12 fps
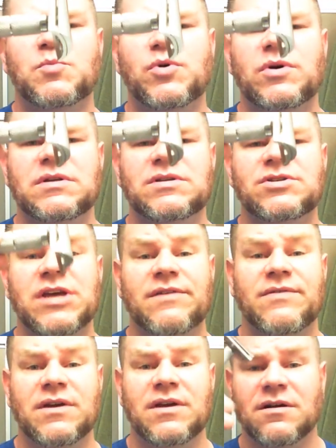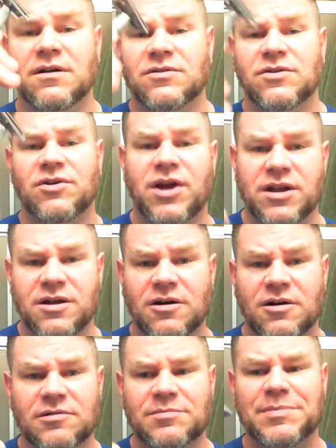put shaving gear on the credit
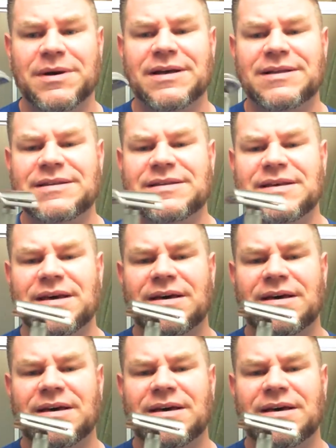card, but